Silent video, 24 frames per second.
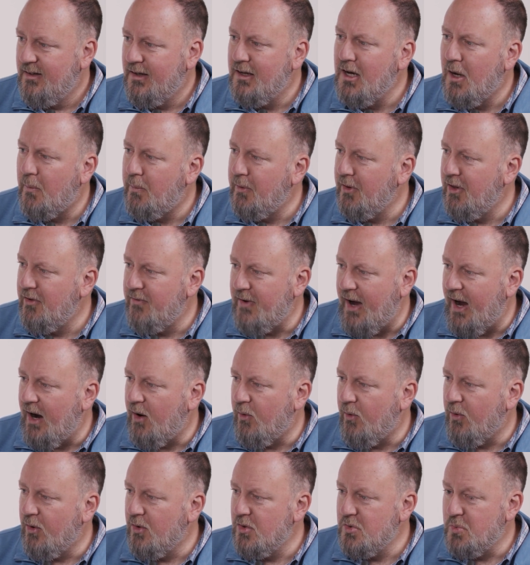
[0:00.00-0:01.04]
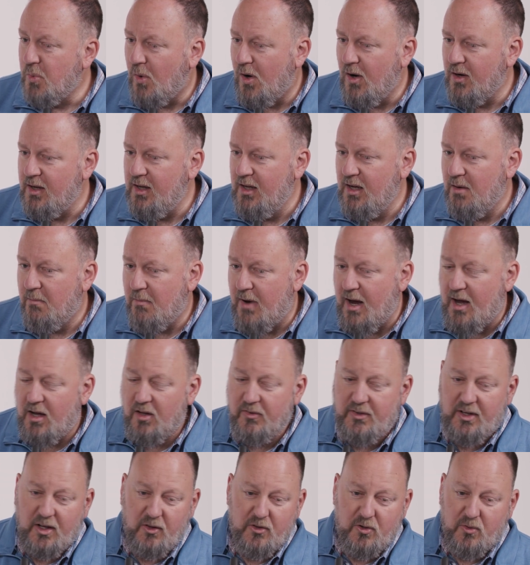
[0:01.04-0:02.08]
couple of hours walking a mile
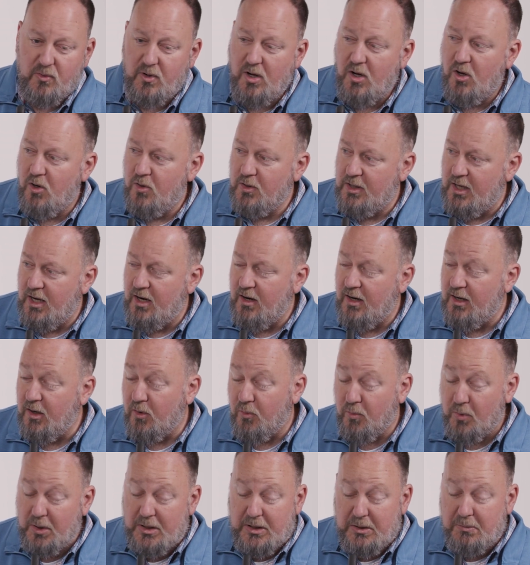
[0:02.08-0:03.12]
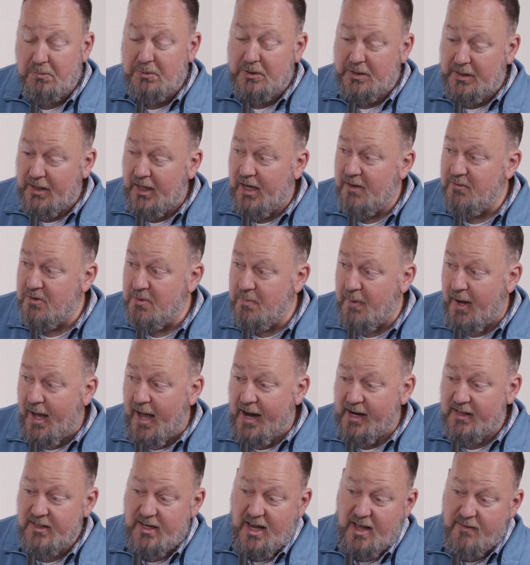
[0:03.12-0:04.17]
down the road, carrying a really, really heavy
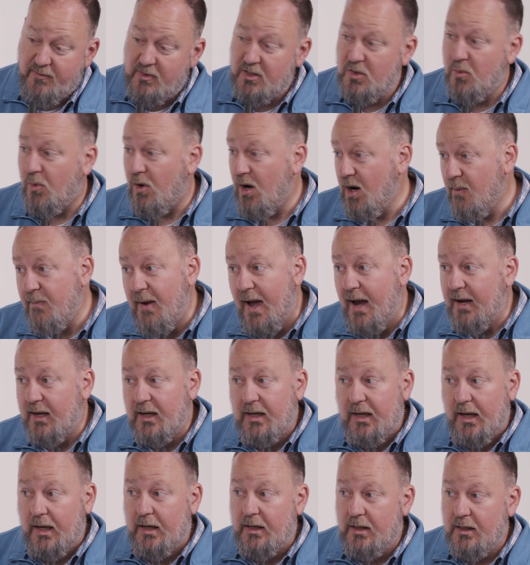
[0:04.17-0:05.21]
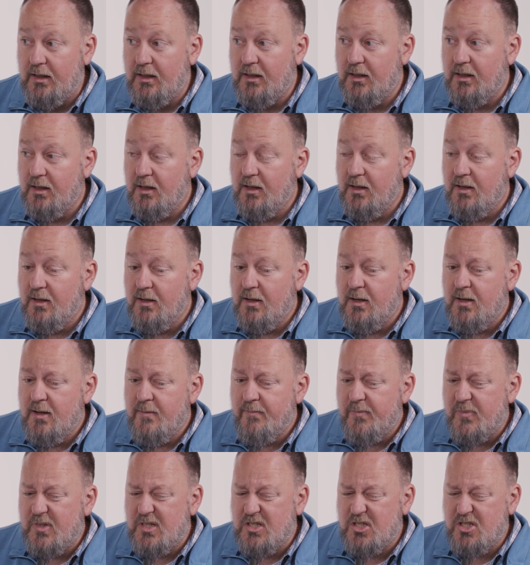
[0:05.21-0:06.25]
pack and having to walk back again.
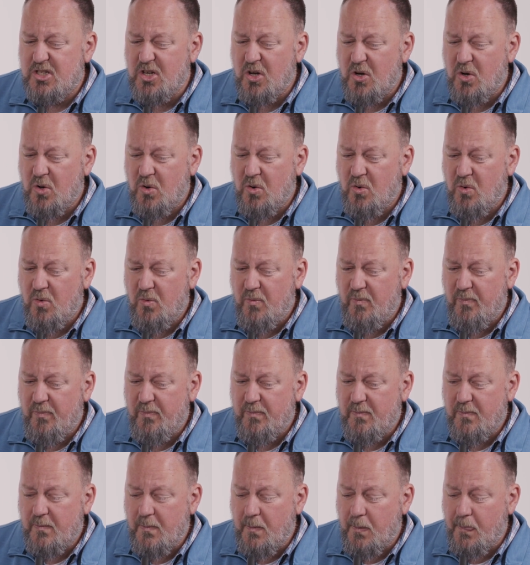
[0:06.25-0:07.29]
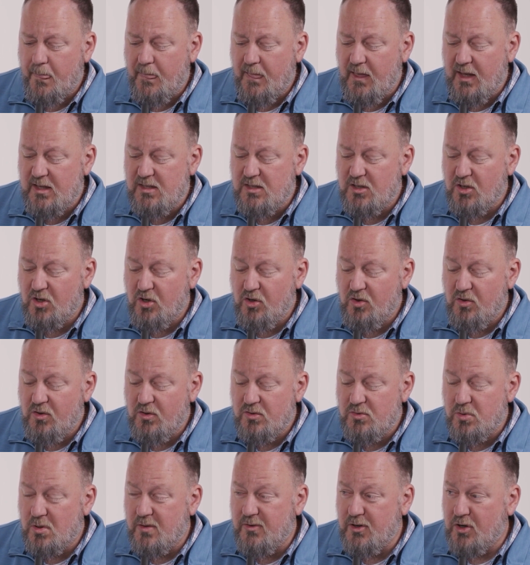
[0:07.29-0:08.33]
So it's a
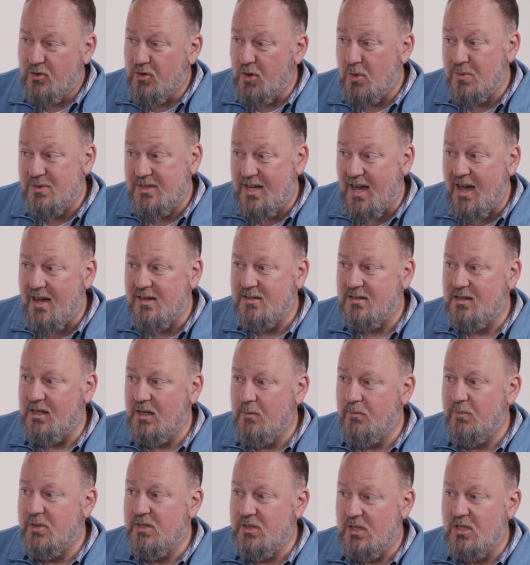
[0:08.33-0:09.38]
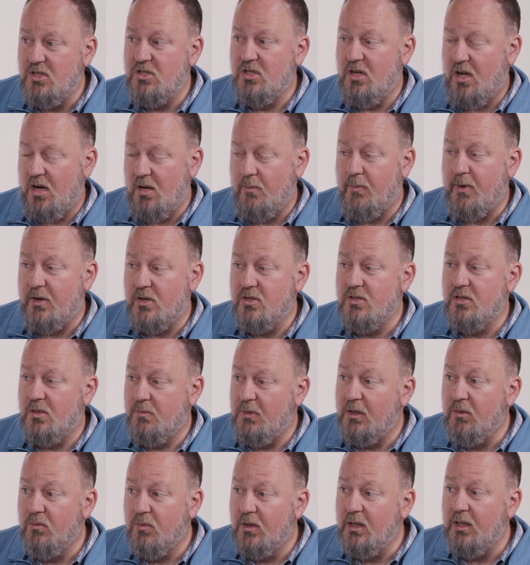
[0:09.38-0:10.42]
sort of a grotesque imposition on a person. I
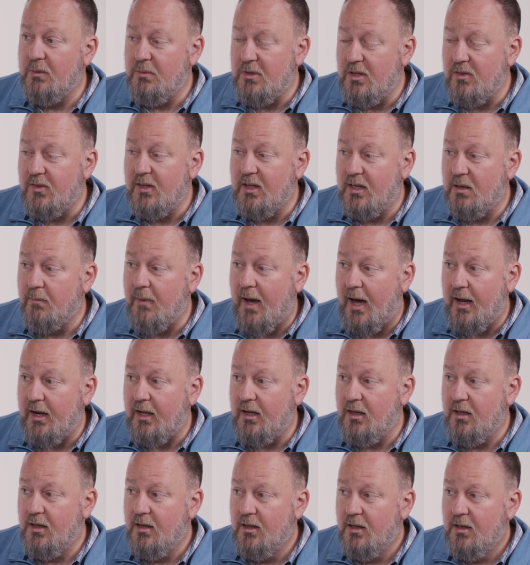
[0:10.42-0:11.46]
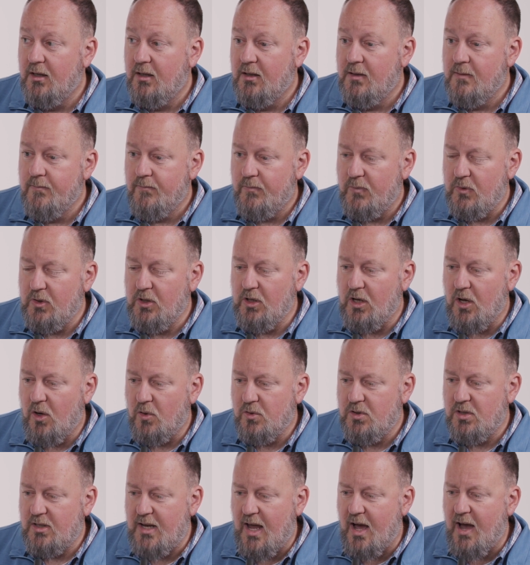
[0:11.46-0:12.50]
mean, really, when you think about it,
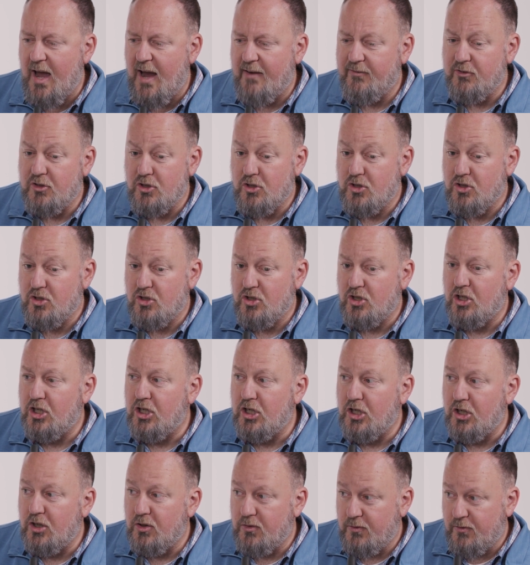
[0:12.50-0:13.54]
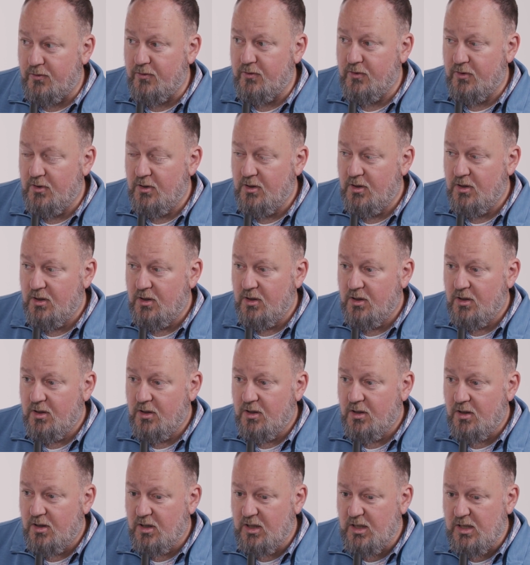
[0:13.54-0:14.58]
to now have to serve
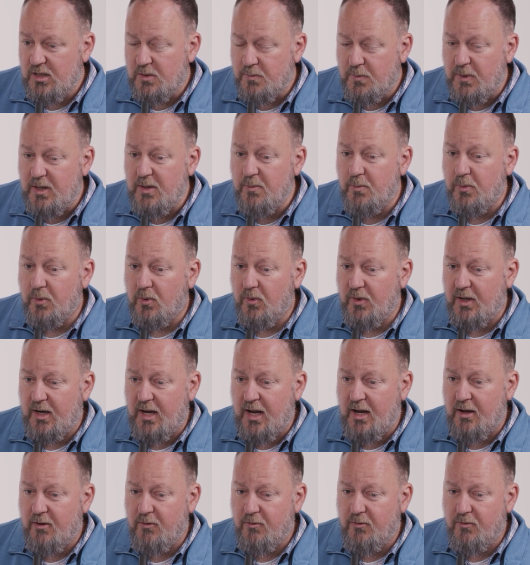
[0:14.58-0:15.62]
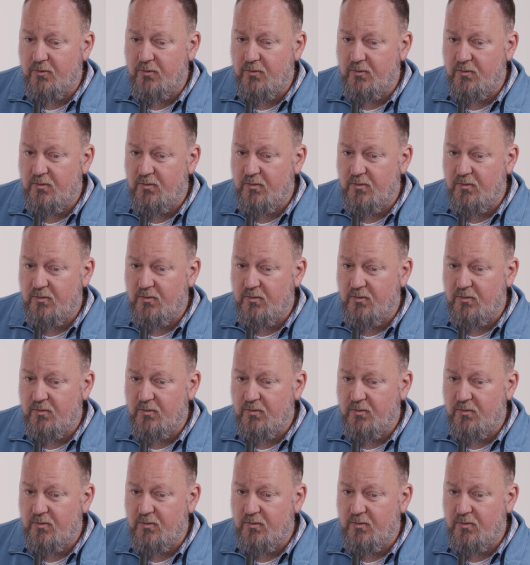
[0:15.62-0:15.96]
these people that have,